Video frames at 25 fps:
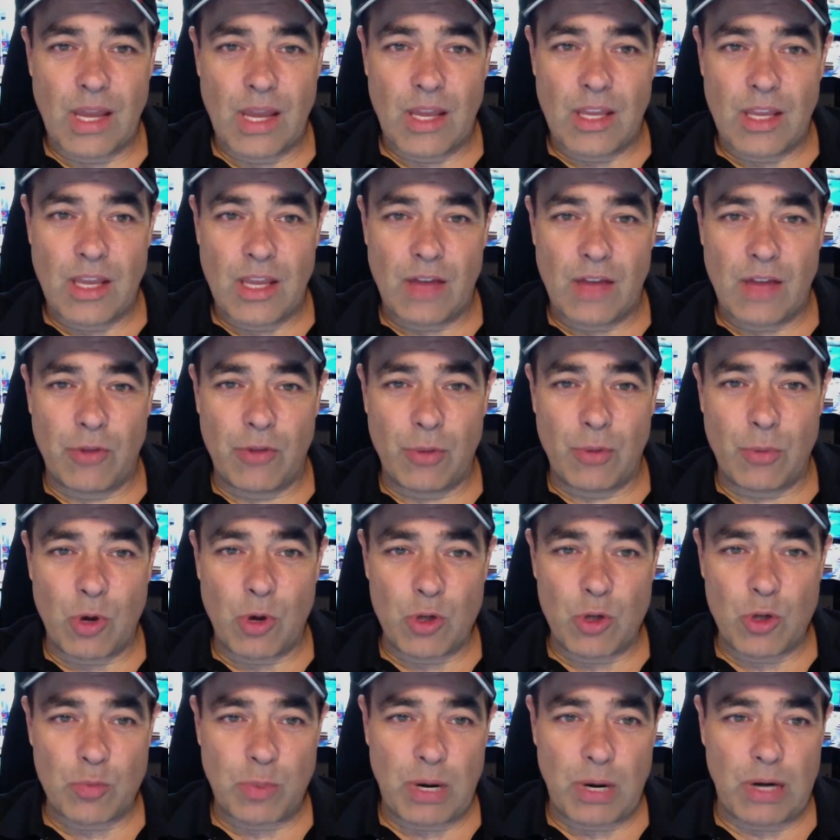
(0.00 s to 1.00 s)
Yeah, for the
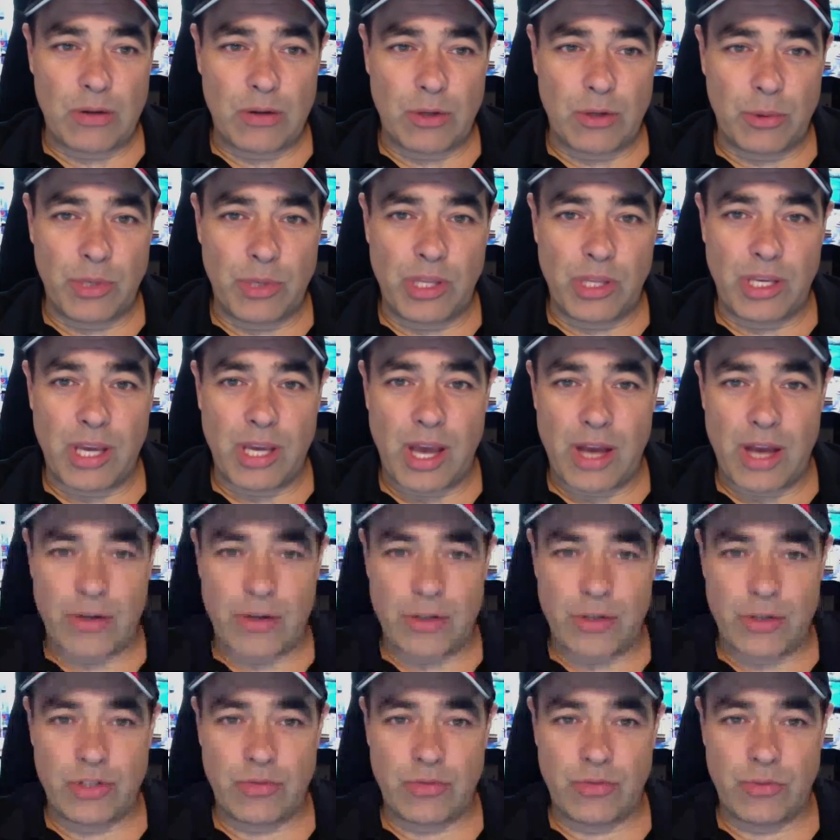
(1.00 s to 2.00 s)
most part, they're really
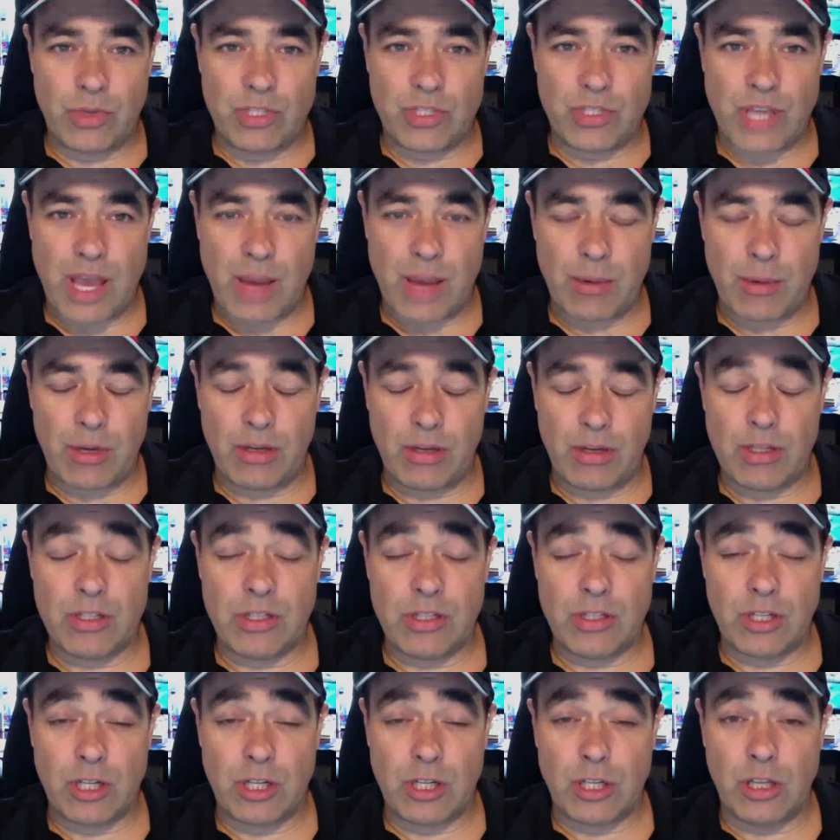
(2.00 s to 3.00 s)
conscious of what's happening
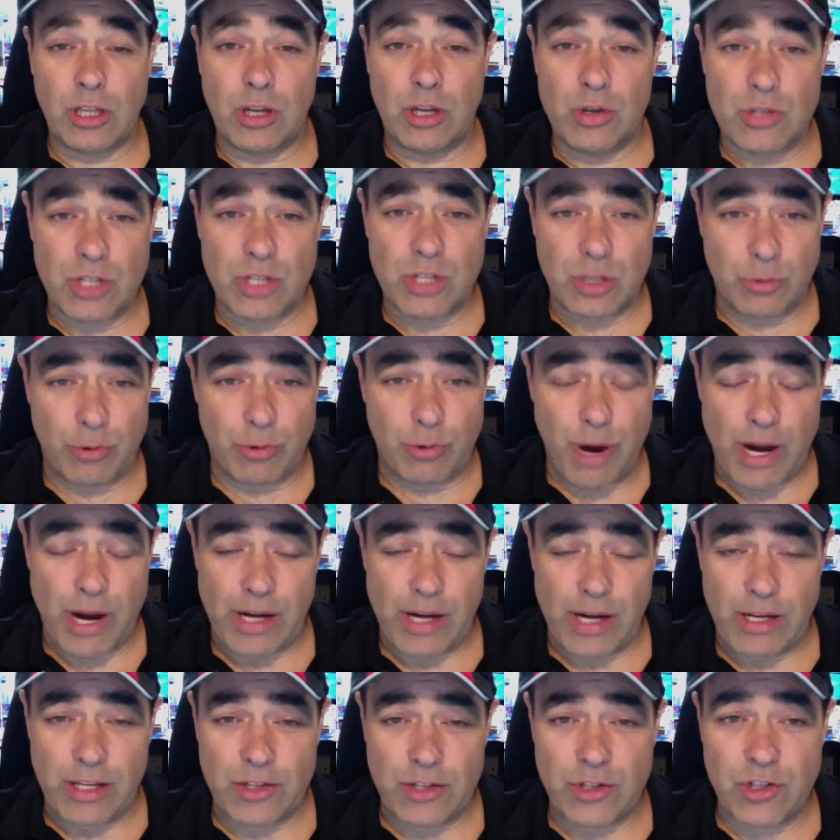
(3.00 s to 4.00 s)
because the closing
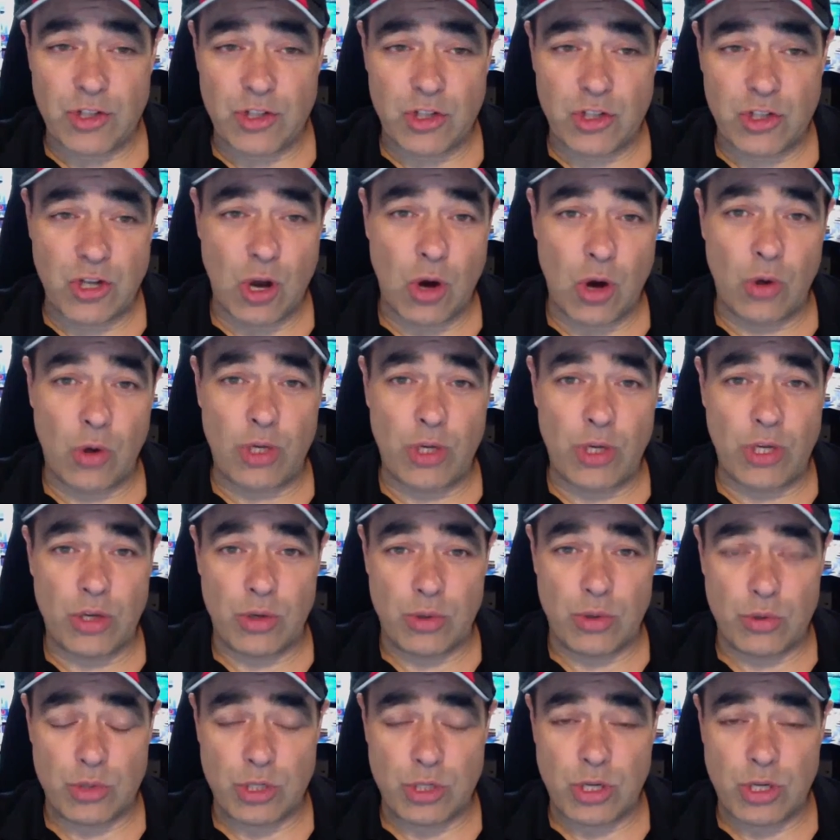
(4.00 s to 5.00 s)
rate is so
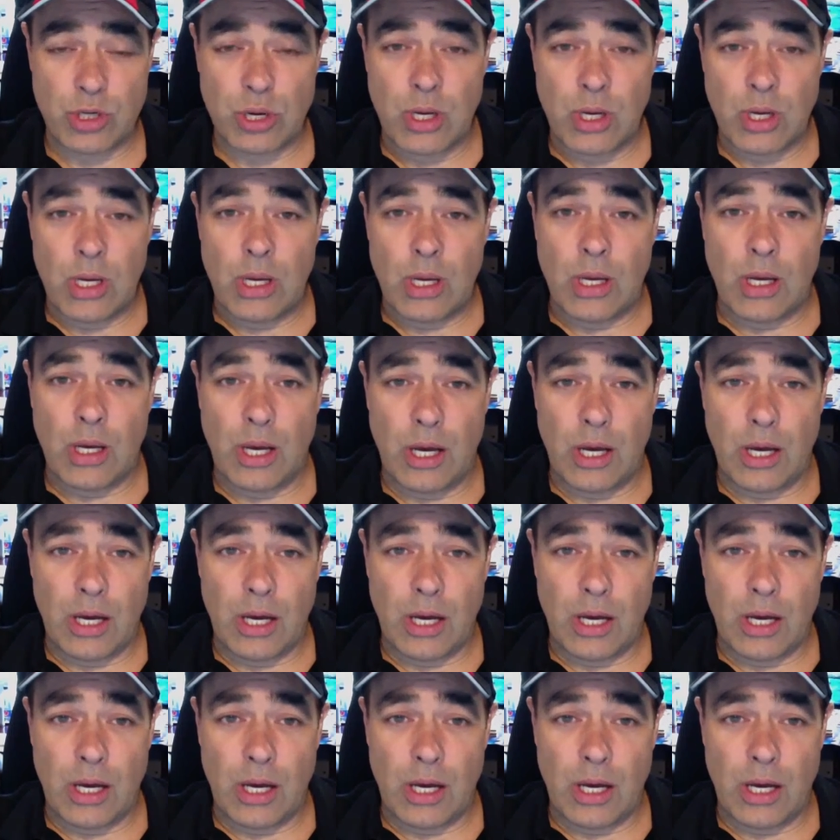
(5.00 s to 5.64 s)
huge mm-hmm.